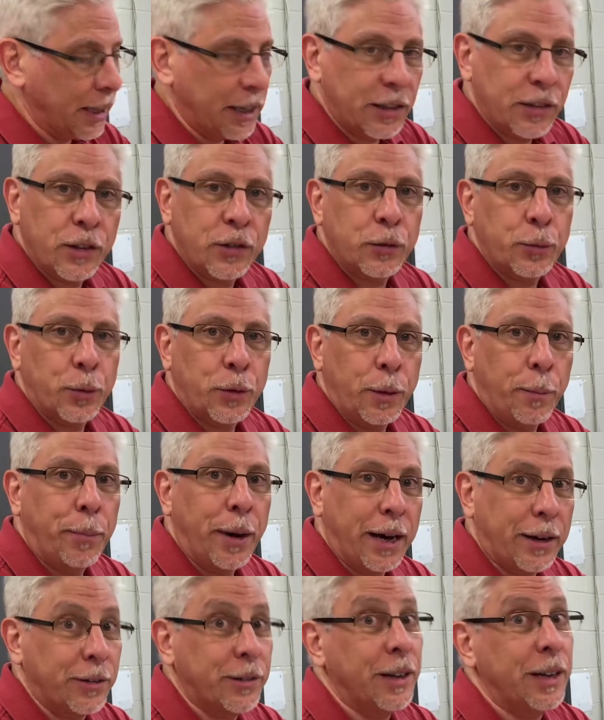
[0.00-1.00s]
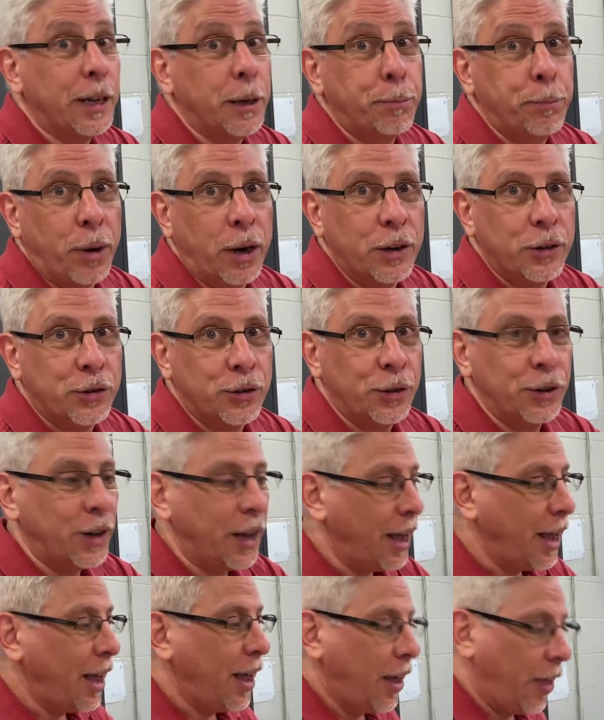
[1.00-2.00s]
like this where the bottle can get
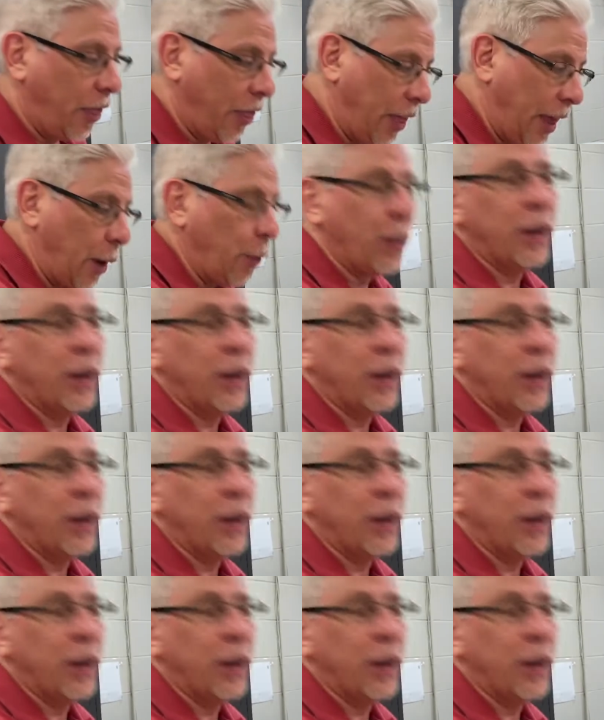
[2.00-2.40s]
punctured. They